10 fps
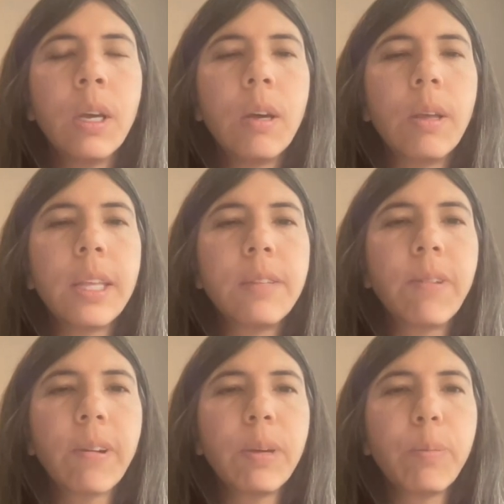it's
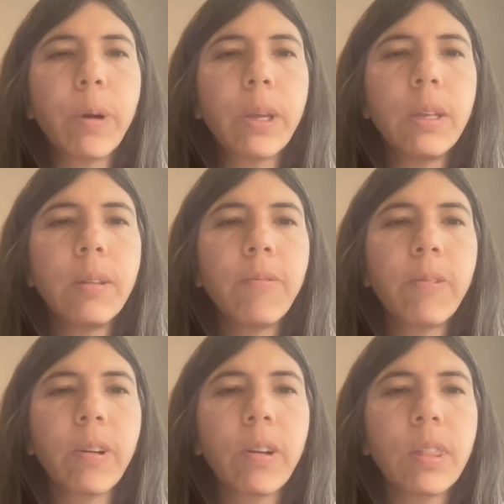very important
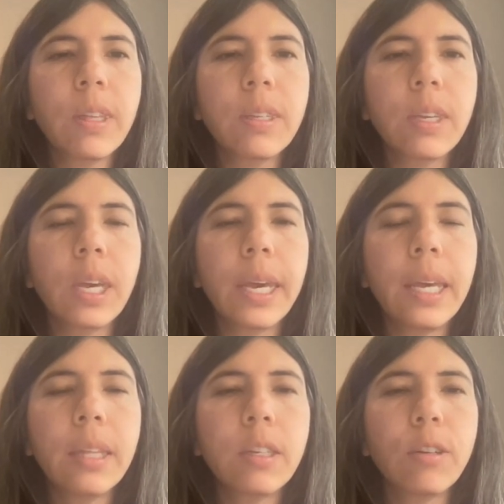for this
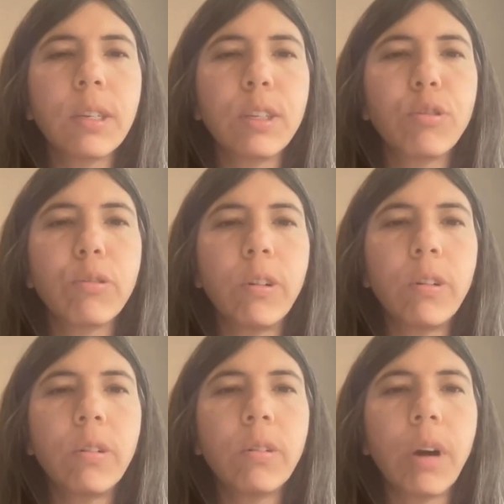king to
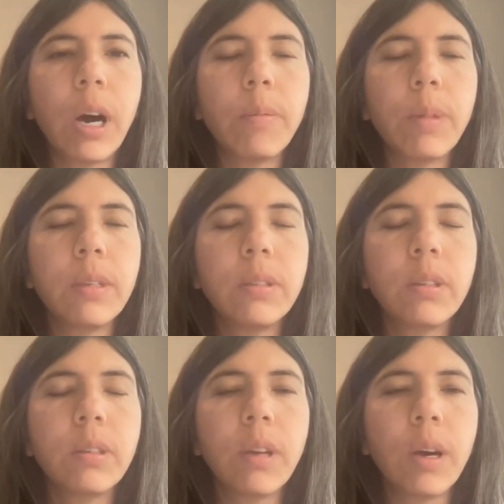control
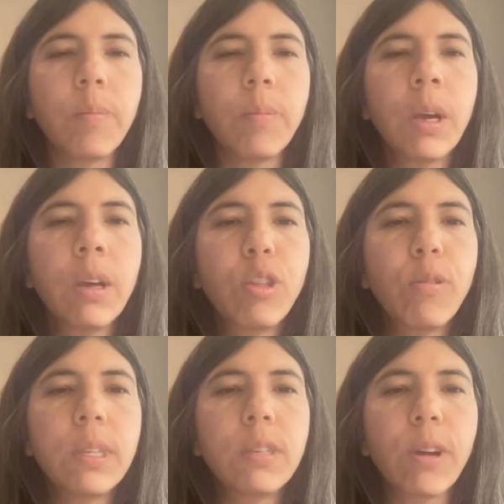these
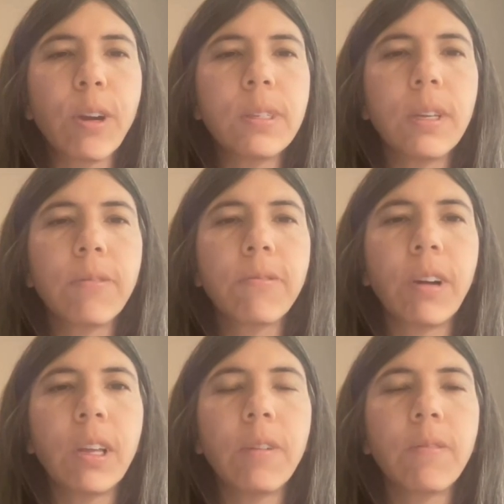three squares in
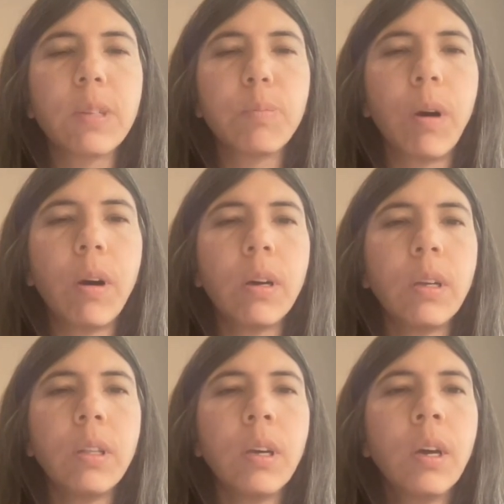front of this
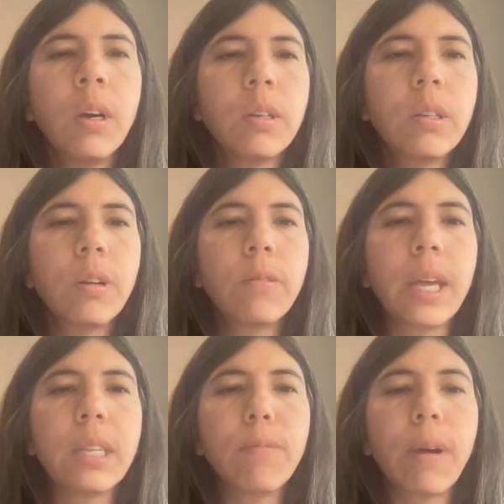pawn. So
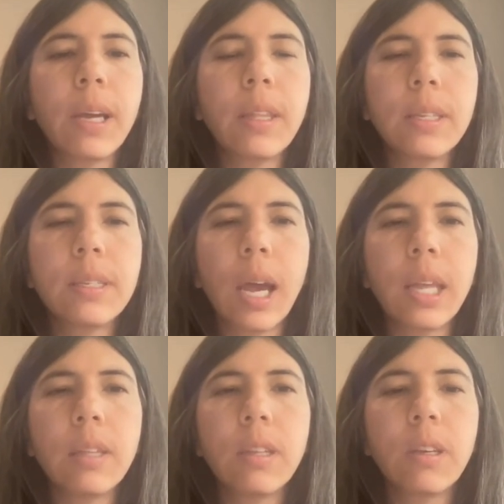that's why I
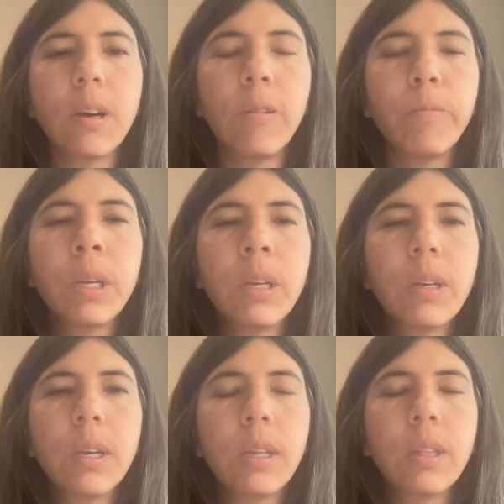decided to go
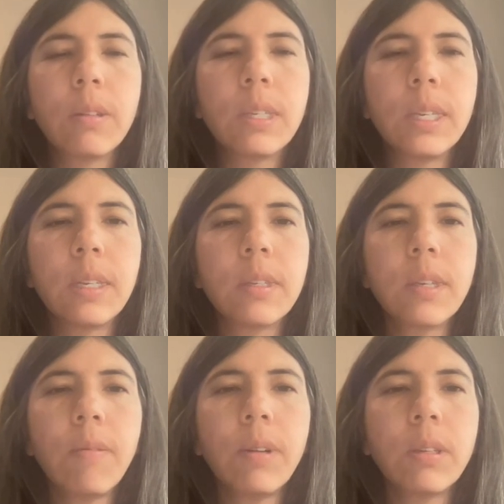king to
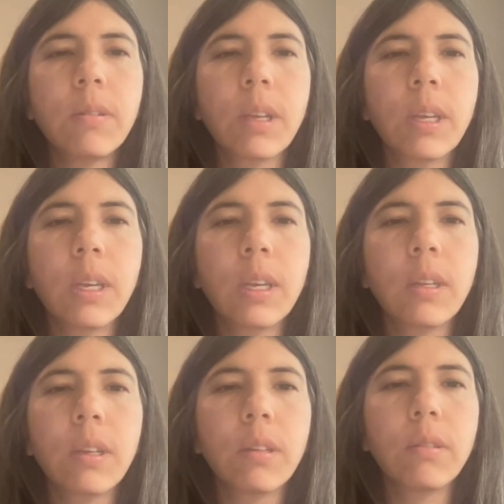c7 so the king
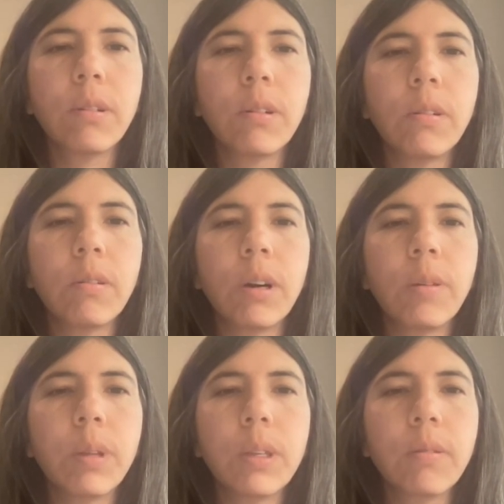can control
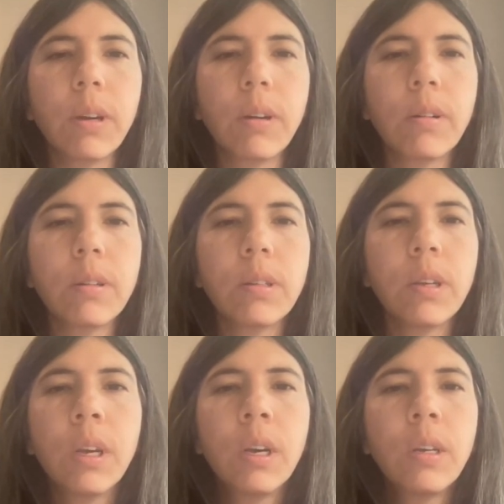these squares.
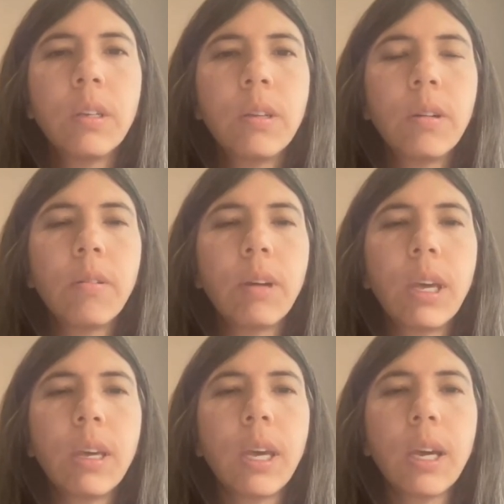So he
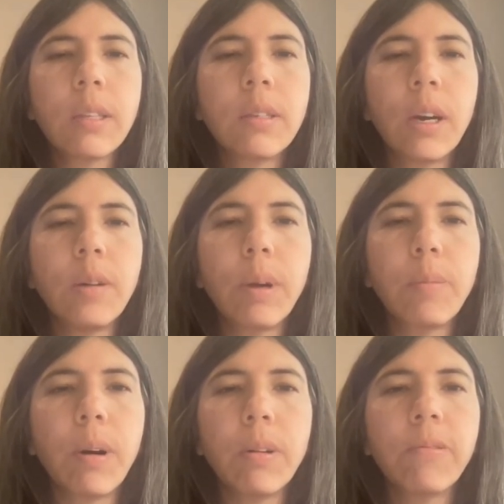can't stop my
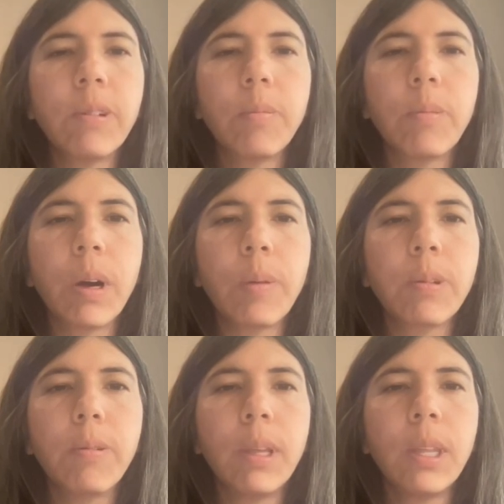pawn from
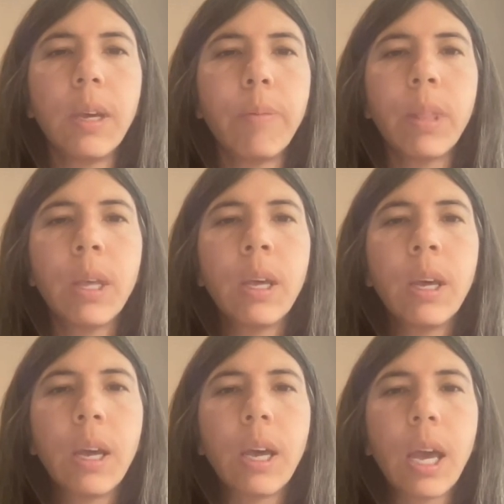queening,
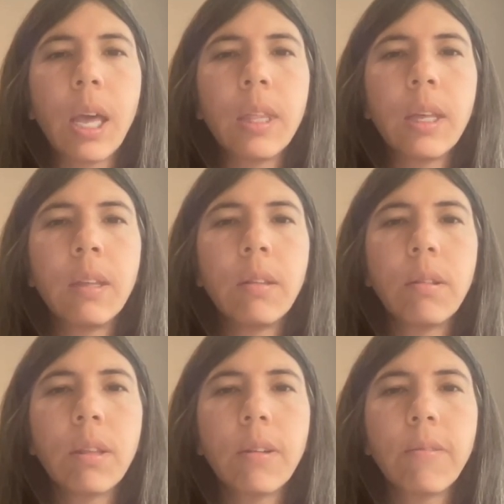and then
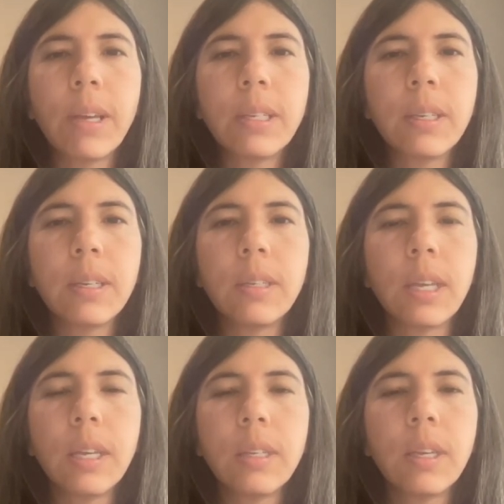the rest is
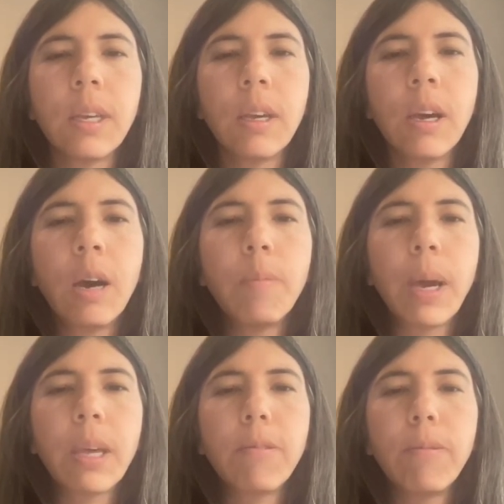easy.
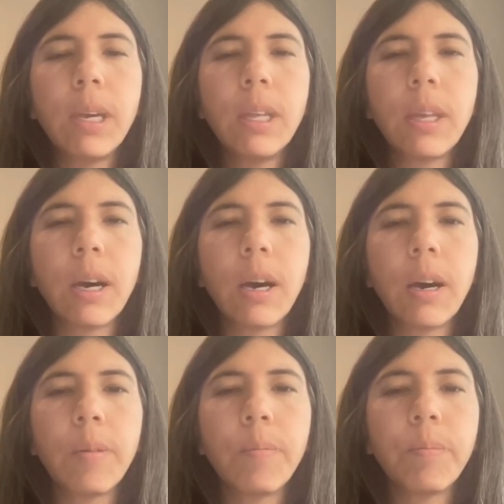My queen
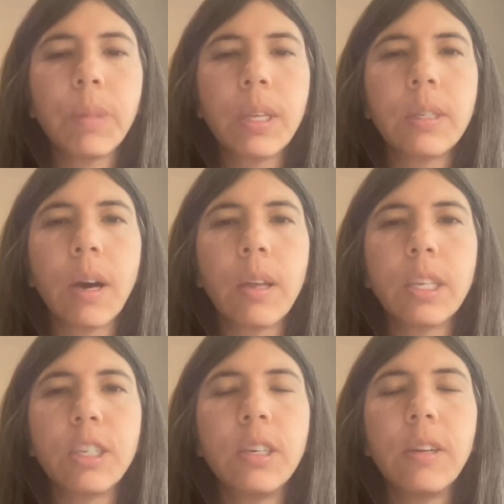is on the
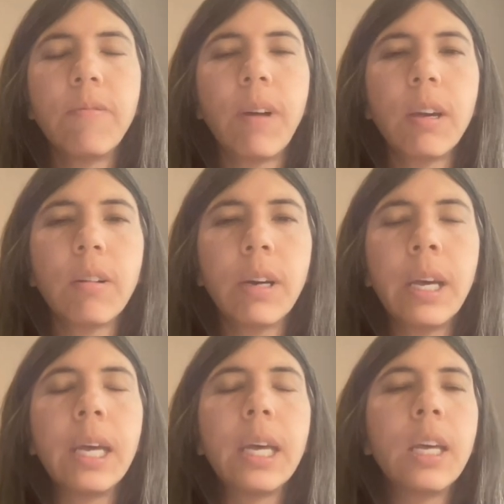g file.
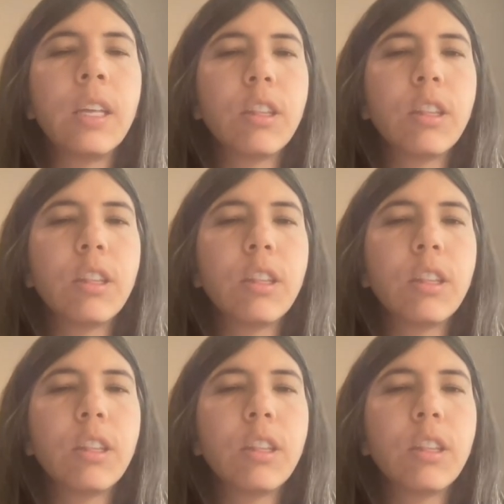It